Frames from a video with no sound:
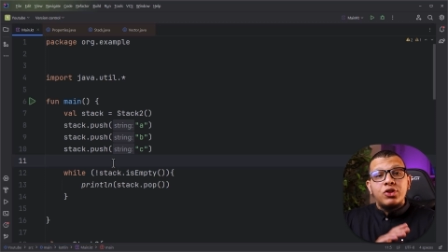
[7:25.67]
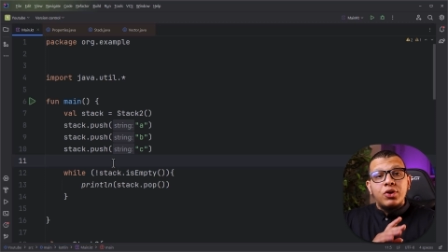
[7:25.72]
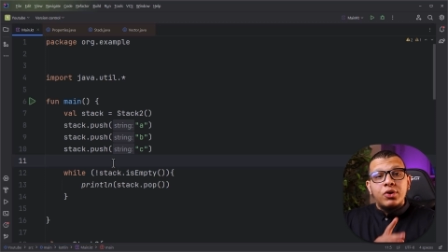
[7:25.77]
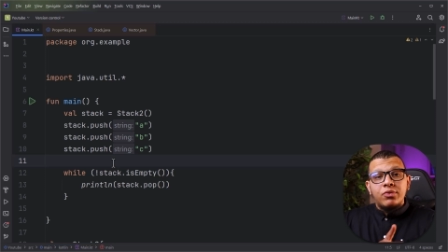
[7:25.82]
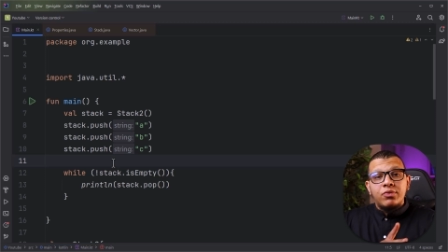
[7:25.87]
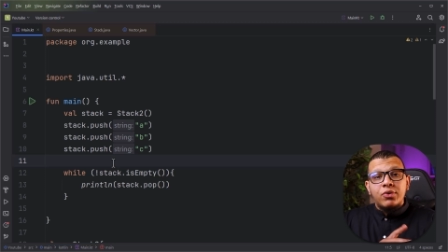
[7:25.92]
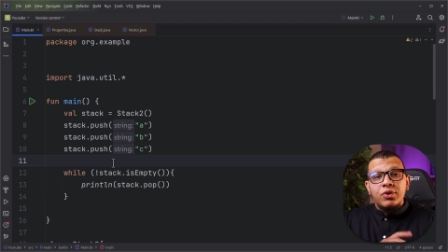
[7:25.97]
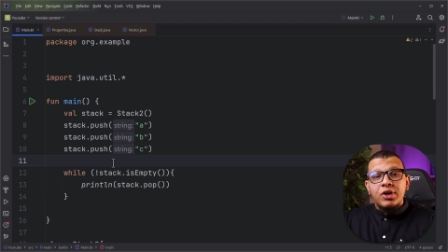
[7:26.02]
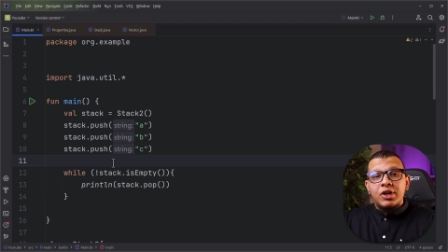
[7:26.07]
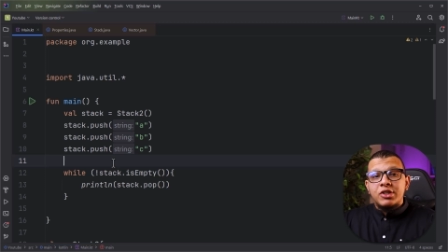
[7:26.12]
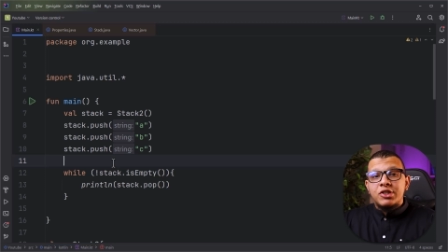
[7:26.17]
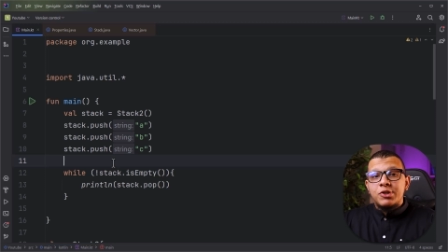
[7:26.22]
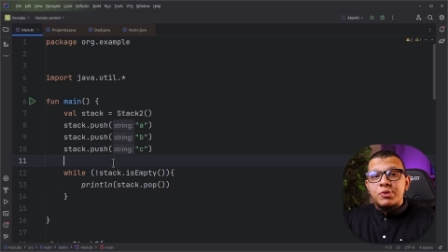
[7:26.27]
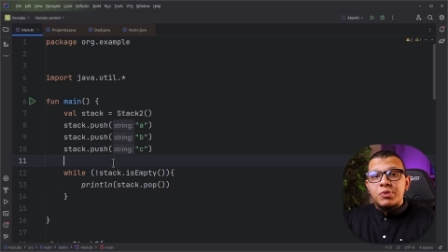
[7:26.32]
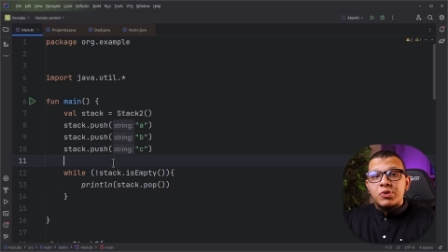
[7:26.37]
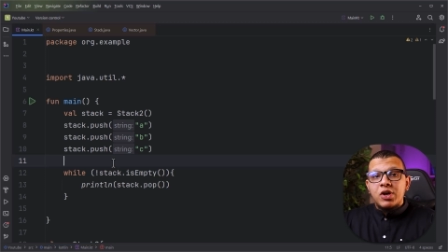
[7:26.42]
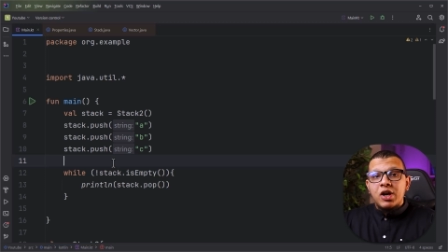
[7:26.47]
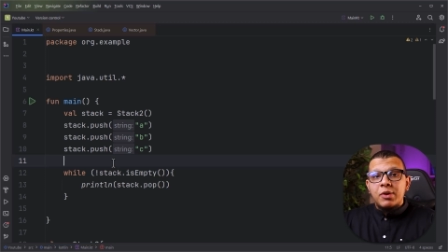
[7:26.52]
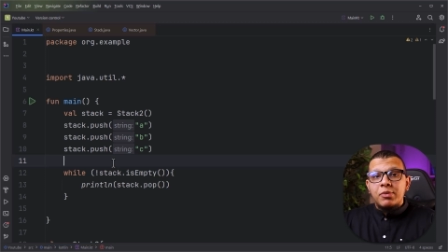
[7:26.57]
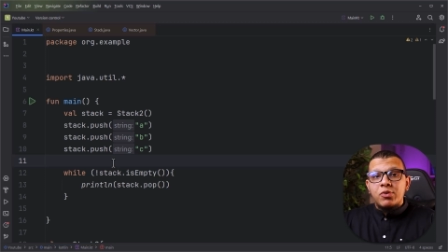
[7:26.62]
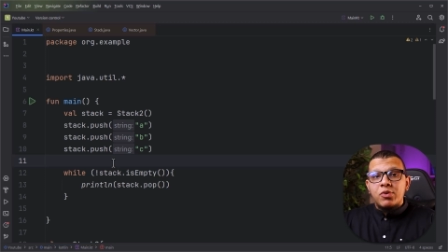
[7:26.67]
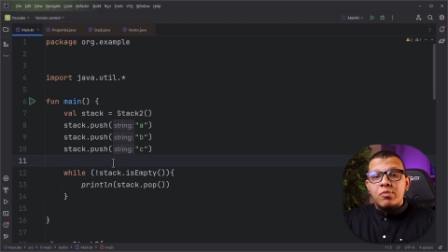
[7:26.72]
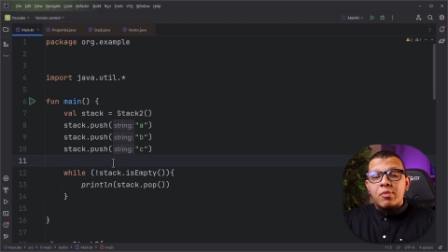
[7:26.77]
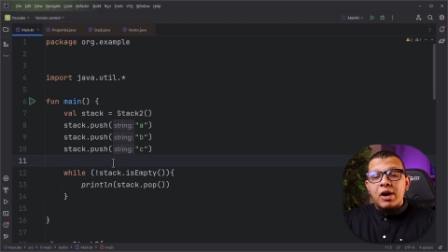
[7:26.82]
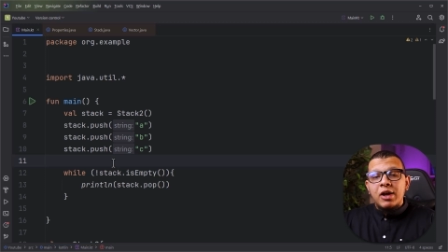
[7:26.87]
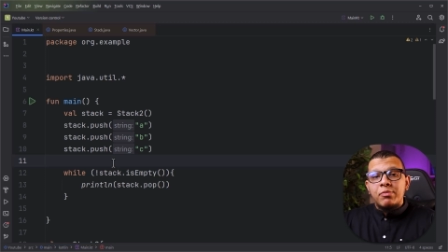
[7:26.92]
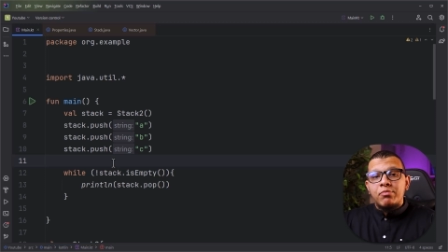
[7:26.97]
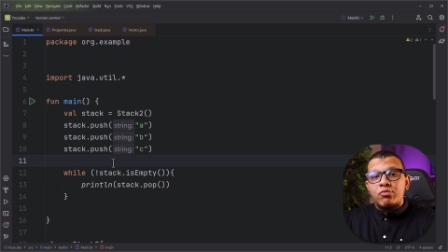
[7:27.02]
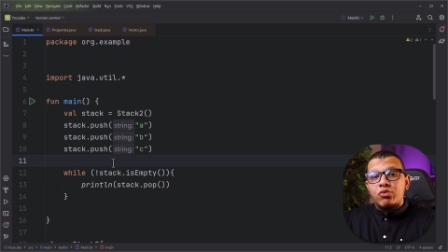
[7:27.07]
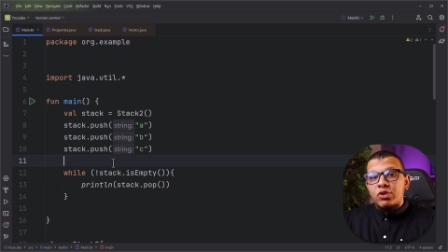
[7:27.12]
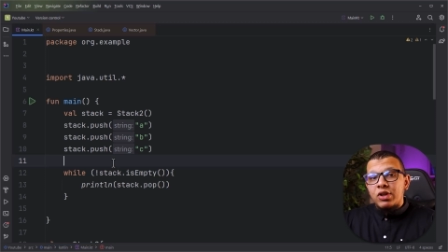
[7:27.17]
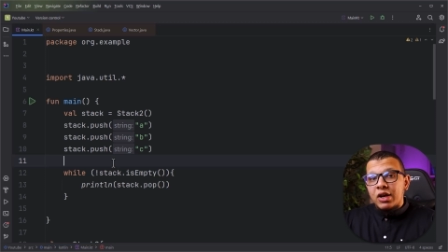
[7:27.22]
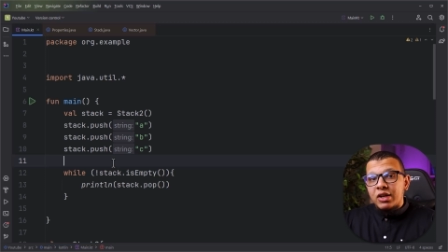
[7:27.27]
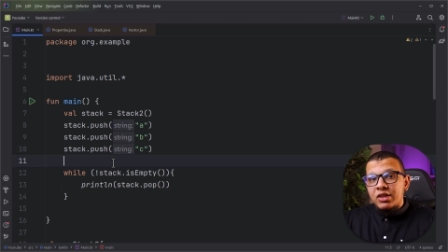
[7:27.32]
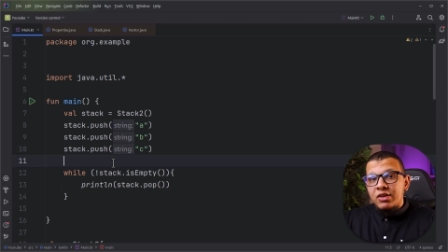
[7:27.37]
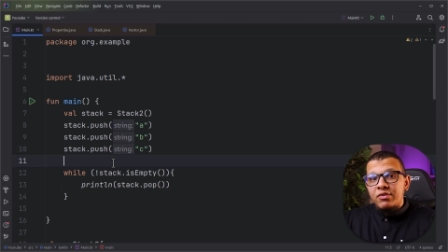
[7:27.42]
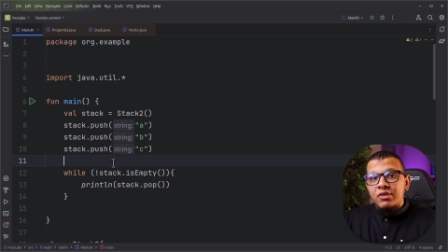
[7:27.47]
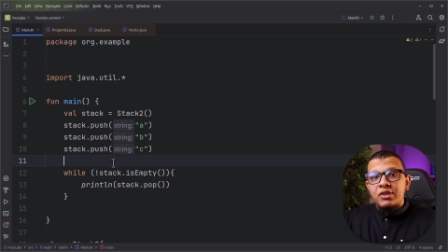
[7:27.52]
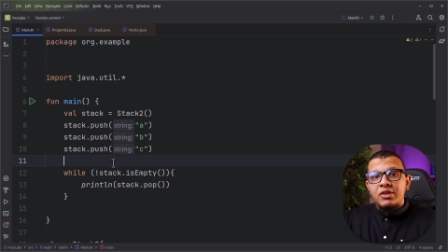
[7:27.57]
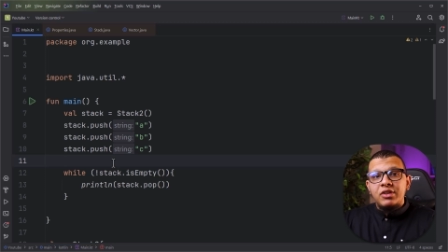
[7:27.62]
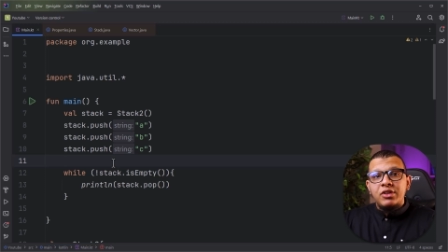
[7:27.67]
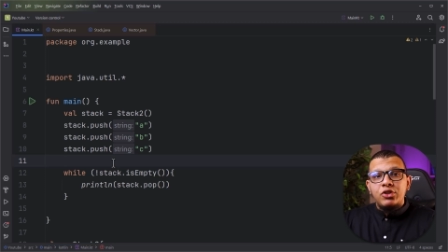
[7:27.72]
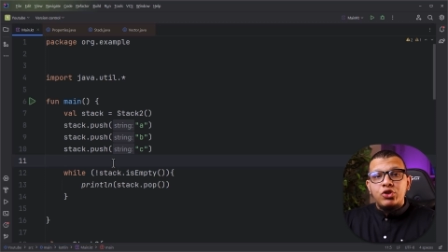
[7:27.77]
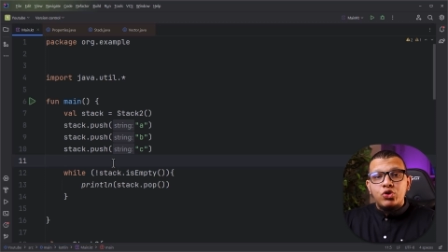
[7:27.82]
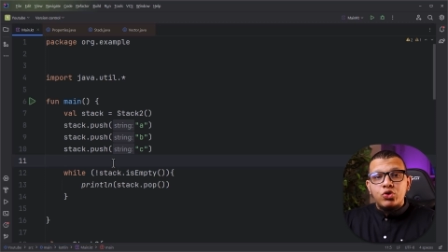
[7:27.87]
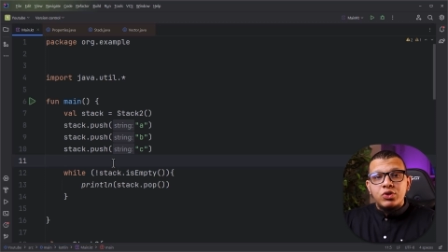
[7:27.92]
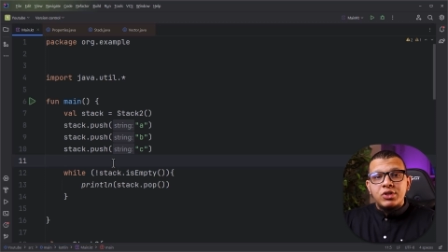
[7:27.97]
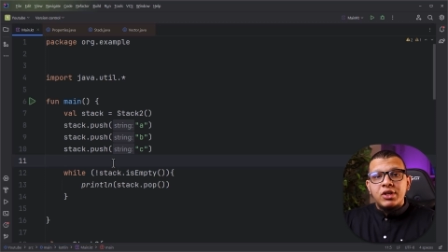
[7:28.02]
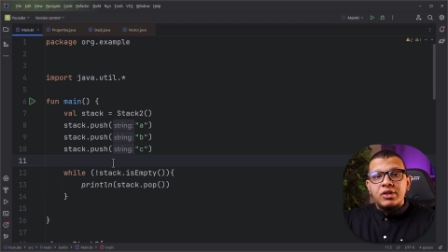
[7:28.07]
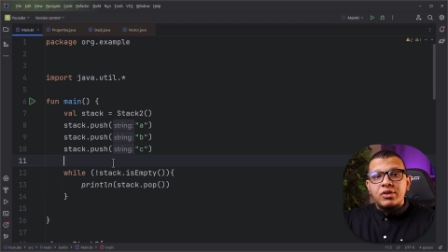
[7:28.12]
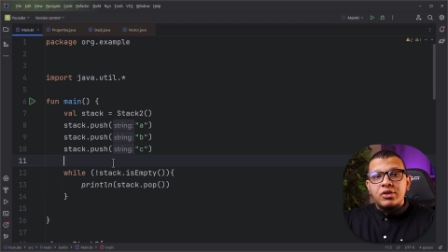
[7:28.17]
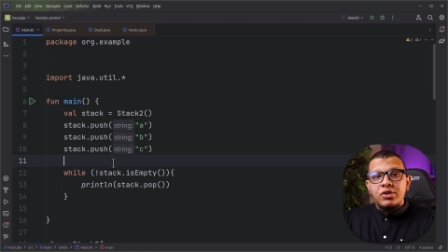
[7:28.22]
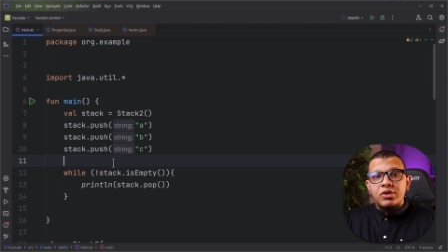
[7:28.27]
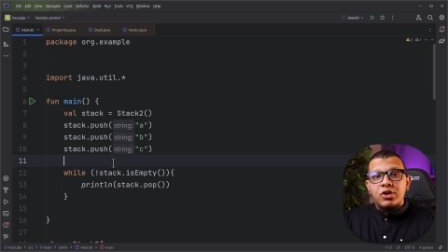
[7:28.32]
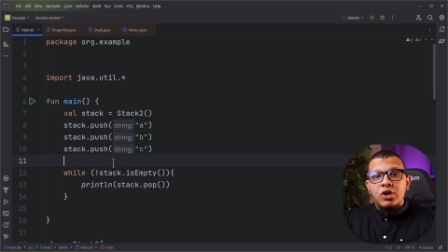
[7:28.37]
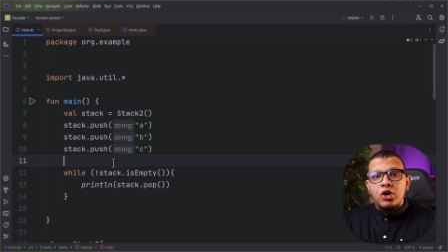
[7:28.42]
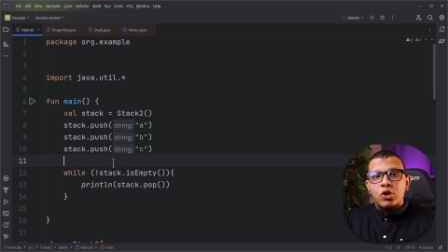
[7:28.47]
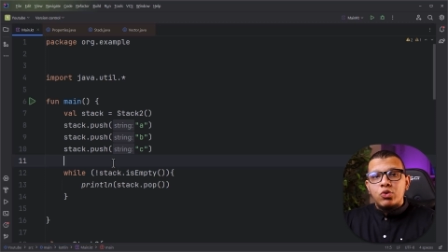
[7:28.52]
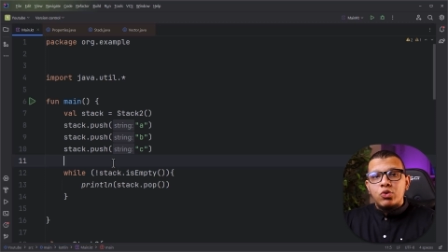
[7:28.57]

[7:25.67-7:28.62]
Don't forget to subscribe to my productivity newsletter,